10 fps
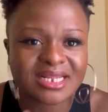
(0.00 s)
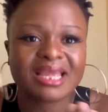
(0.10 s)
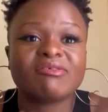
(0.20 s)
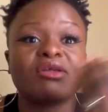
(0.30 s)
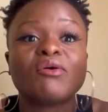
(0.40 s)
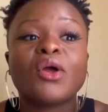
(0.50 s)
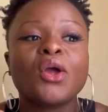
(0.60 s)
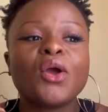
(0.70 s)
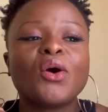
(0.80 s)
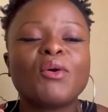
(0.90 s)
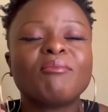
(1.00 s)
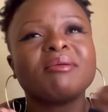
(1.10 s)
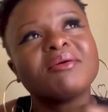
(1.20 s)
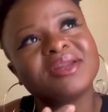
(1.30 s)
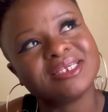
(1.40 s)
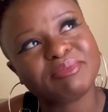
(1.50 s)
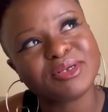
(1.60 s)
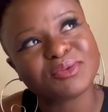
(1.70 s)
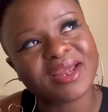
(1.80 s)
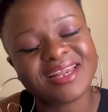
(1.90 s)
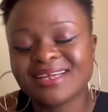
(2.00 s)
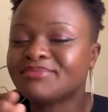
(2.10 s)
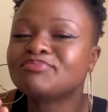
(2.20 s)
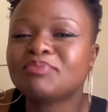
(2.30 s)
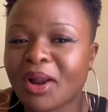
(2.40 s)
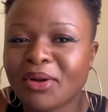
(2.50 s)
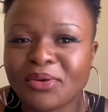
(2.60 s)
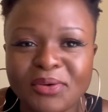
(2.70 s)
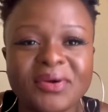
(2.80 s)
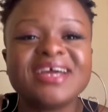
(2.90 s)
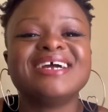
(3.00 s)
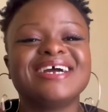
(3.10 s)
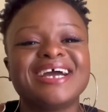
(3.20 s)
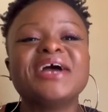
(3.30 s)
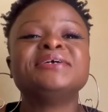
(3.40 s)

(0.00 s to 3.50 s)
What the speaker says: Like, even if, maybe when I speak Swahili, but I don't know.